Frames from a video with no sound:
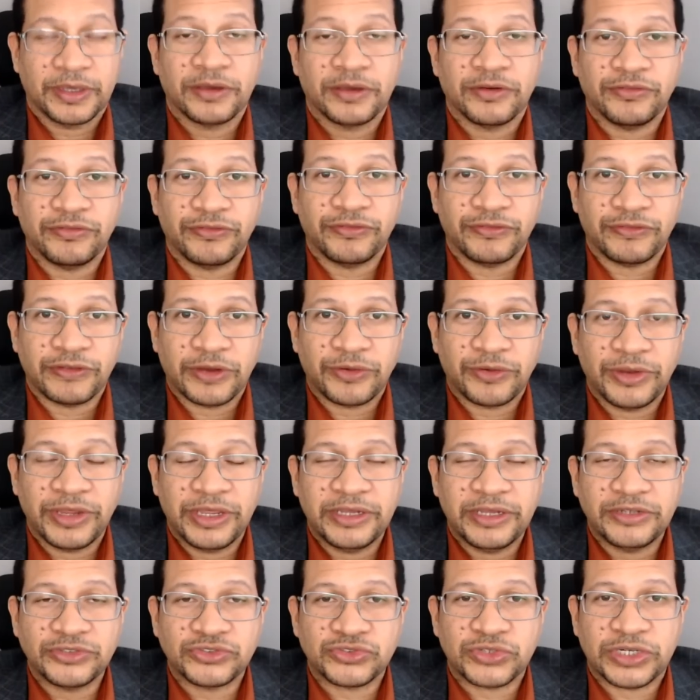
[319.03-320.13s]
Very
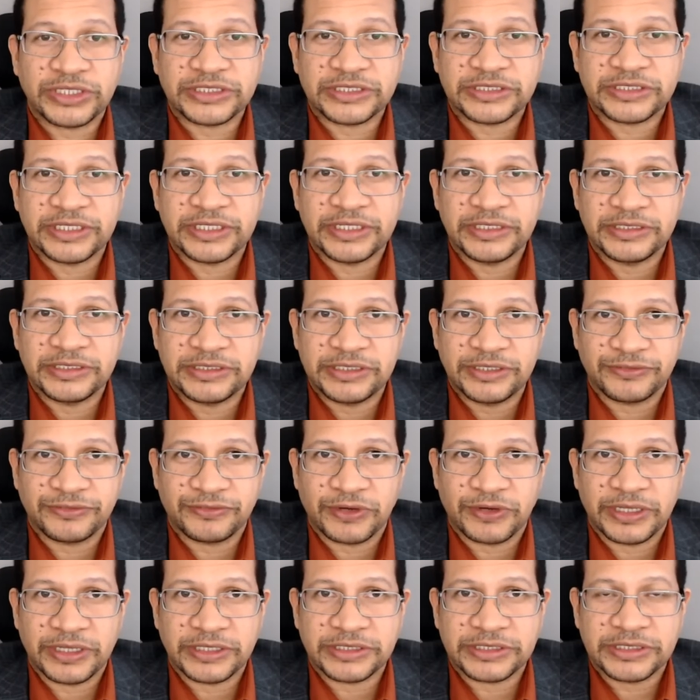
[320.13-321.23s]
interesting
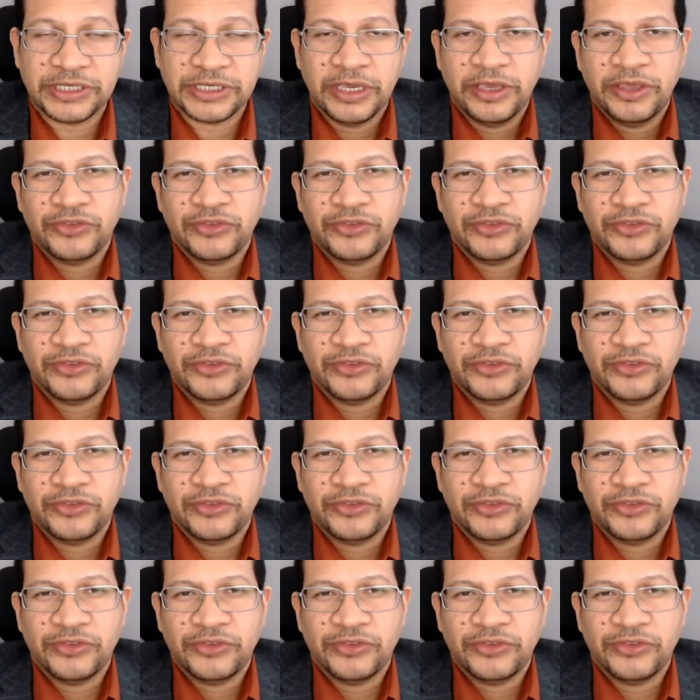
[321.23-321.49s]
difference.